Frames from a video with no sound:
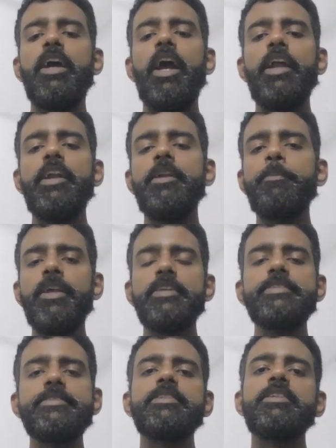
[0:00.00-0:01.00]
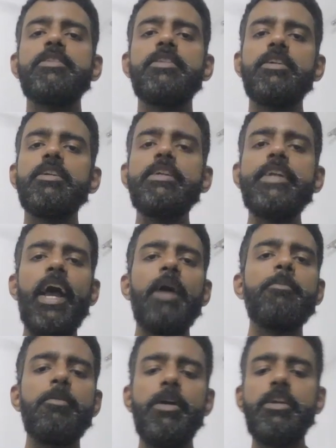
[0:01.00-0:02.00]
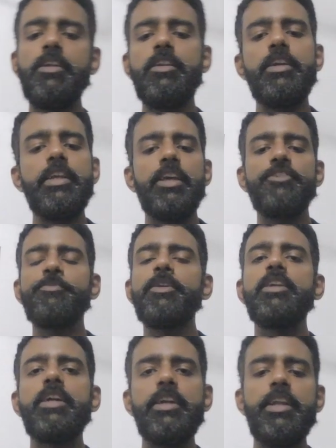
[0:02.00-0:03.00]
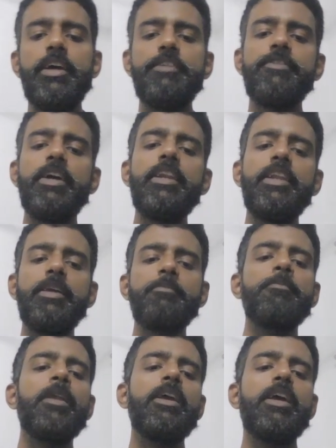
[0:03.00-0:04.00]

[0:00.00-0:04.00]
and pressed the tab button. It gave me the entire file name.